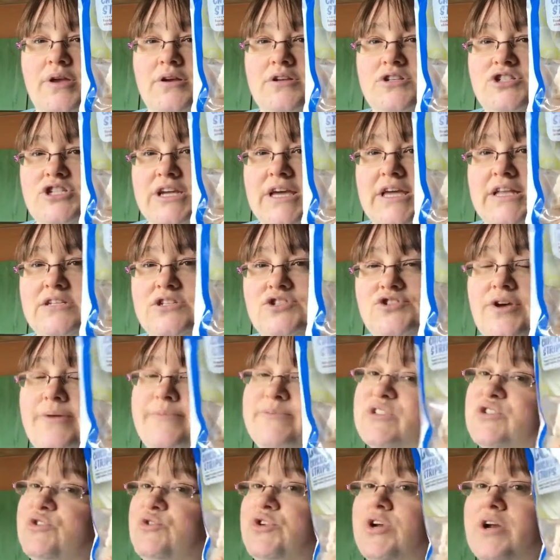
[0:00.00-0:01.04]
chicken strips,
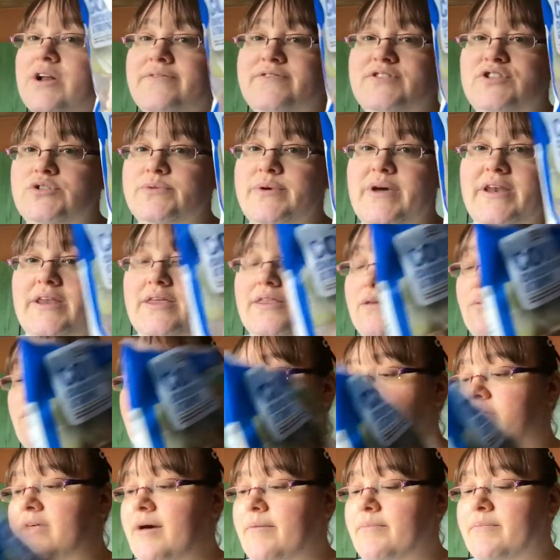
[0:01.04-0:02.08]
because you don't have to do anything
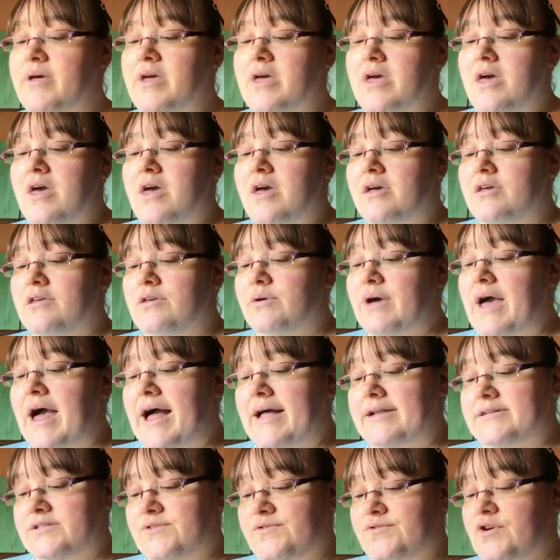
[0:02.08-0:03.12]
with them. You
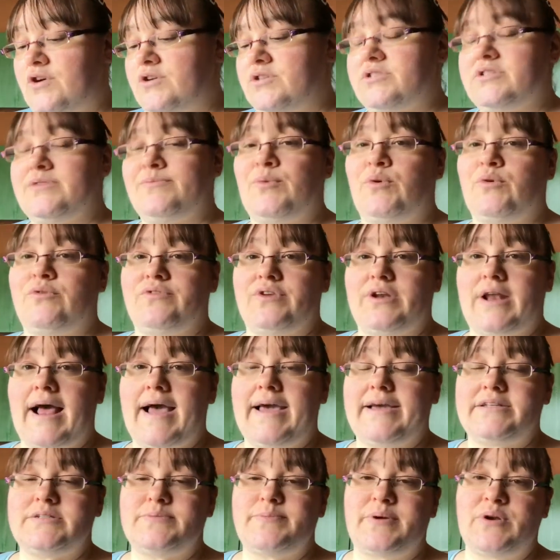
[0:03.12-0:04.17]
can defrost them
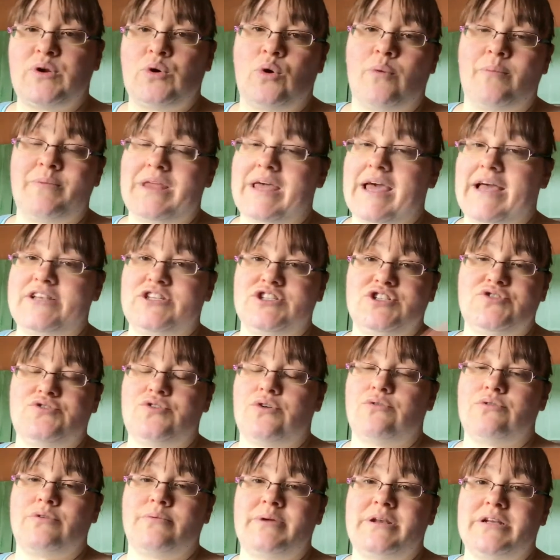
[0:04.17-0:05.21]
overnight, but normally I just
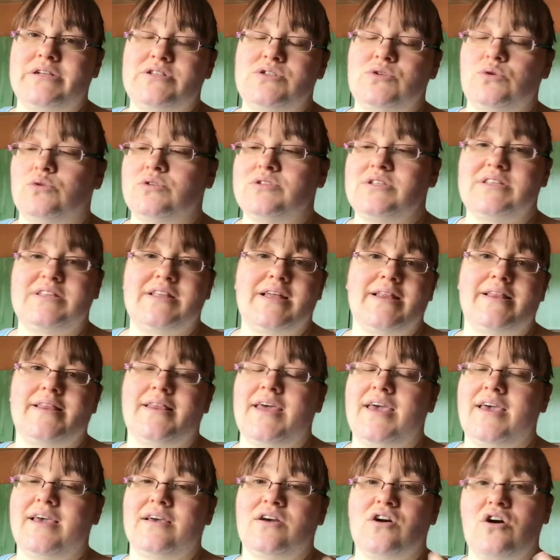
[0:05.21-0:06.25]
throw them in a sauce and then
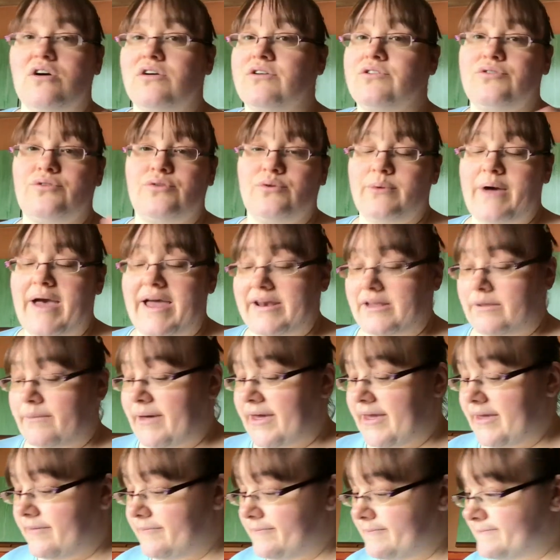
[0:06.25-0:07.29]
they cook through
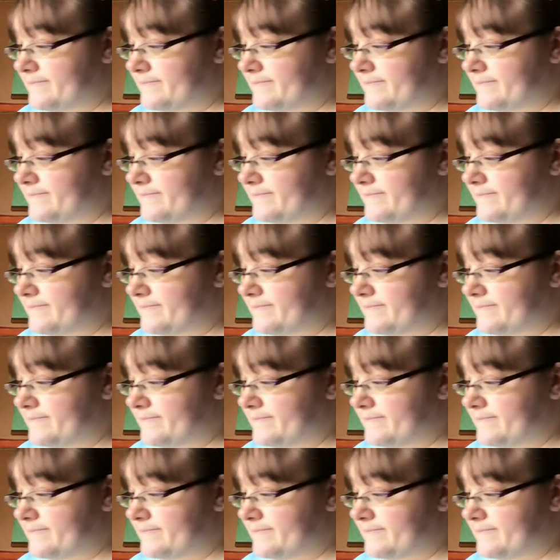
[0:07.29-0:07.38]
anyway.